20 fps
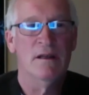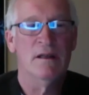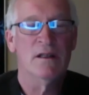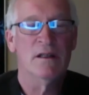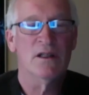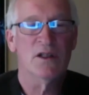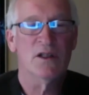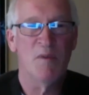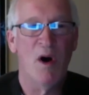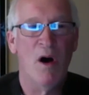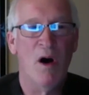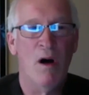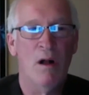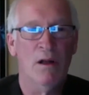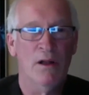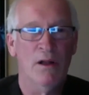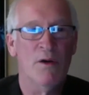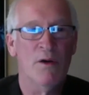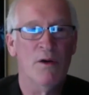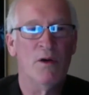
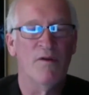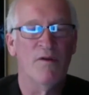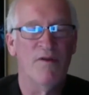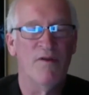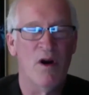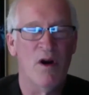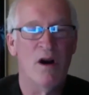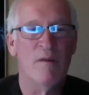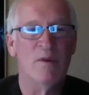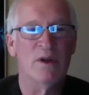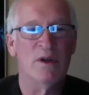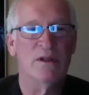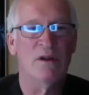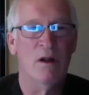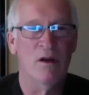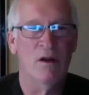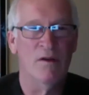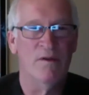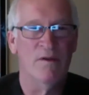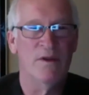small local farmers
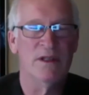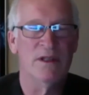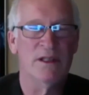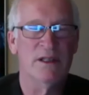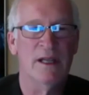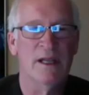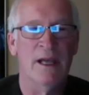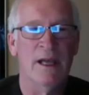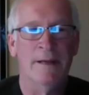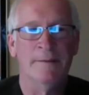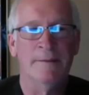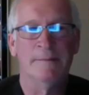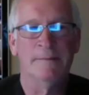all over the state.